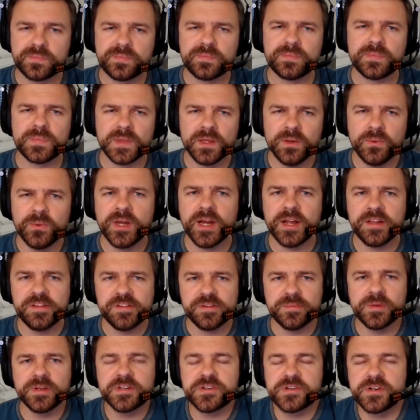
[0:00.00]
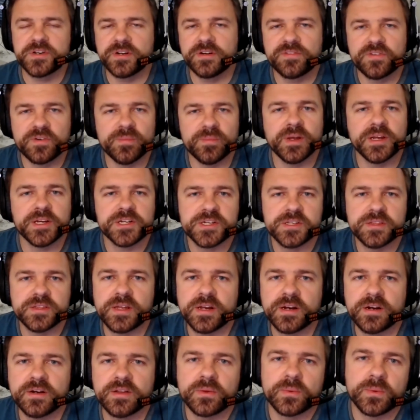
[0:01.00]
We got some interesting information
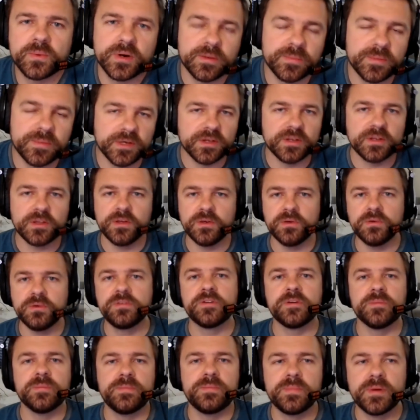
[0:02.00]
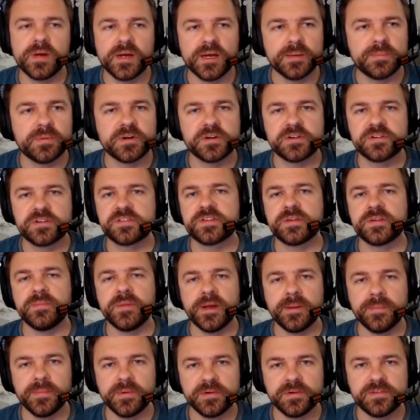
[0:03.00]
there that we're going to be able to use to purchase some
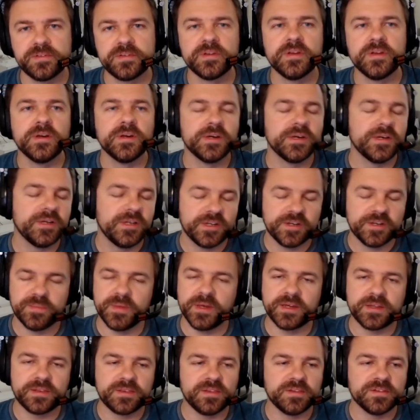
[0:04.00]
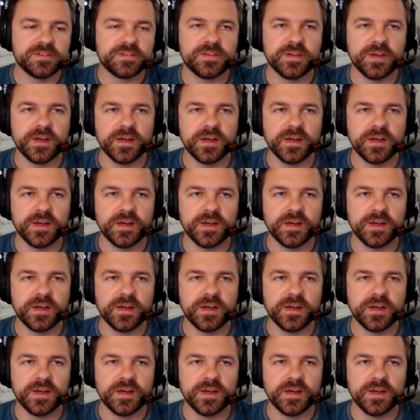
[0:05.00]
numbers to make this